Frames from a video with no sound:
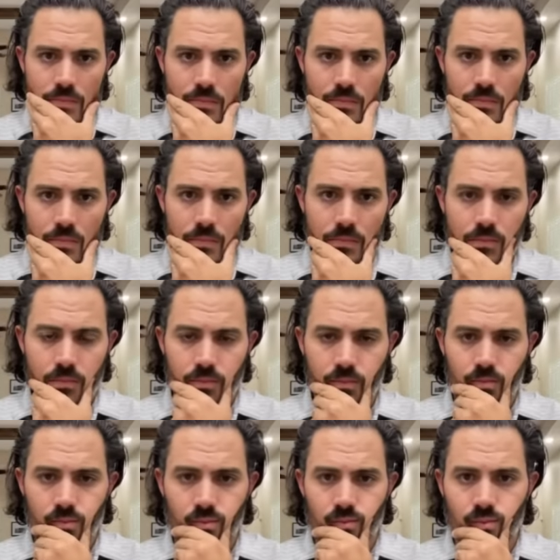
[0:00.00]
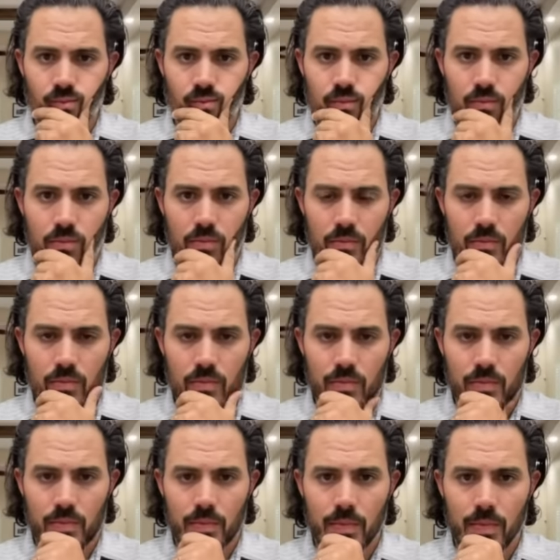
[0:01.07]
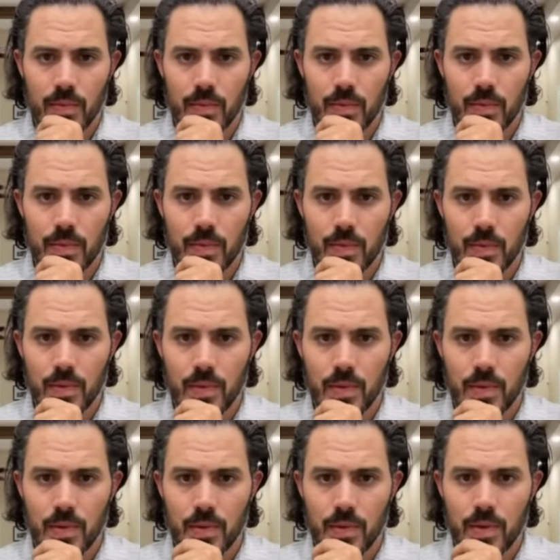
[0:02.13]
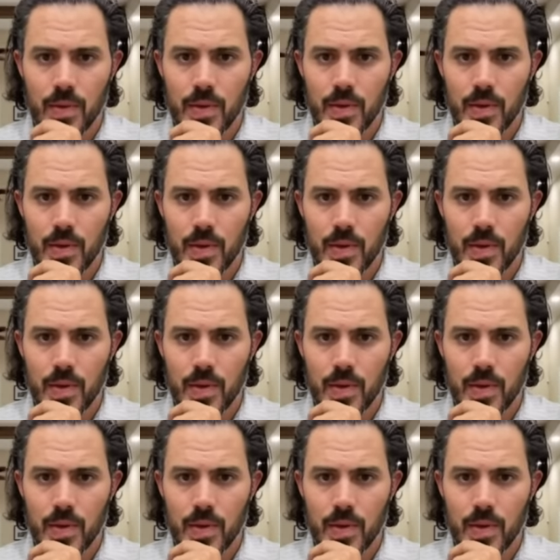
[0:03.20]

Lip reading: This person isn't speaking.